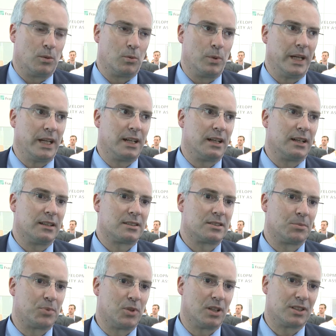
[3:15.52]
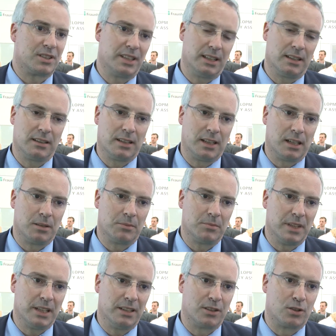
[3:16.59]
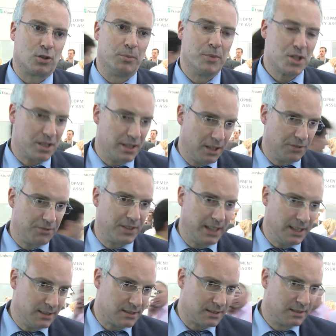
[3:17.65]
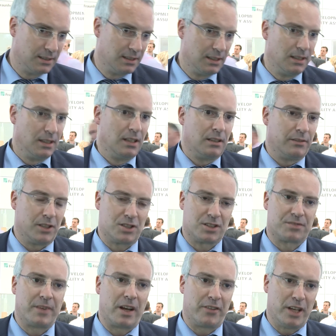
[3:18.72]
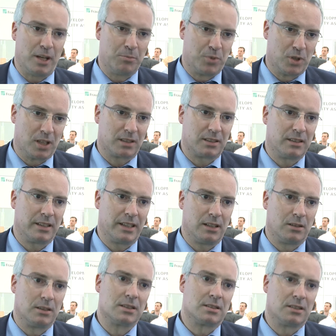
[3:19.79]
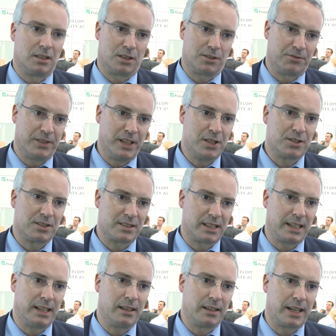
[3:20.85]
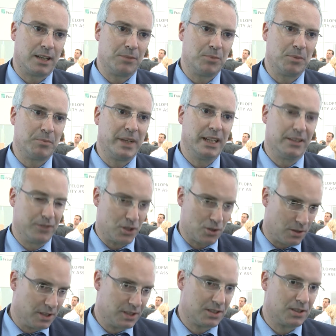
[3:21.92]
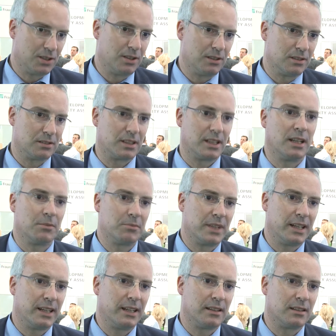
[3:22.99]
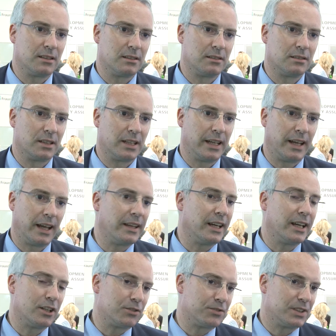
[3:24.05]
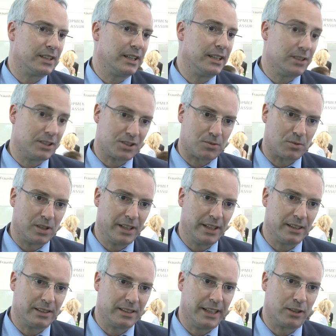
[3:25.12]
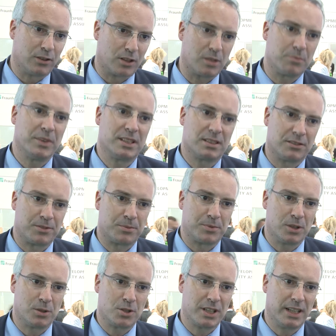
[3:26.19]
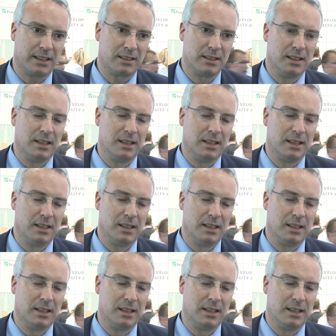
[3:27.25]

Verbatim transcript: we are supporting um, in the commissioning phase, which is very important. There are also a lot of failures ca can be made, which also um, can, uh, at the end of the day, destroy the economics of a project.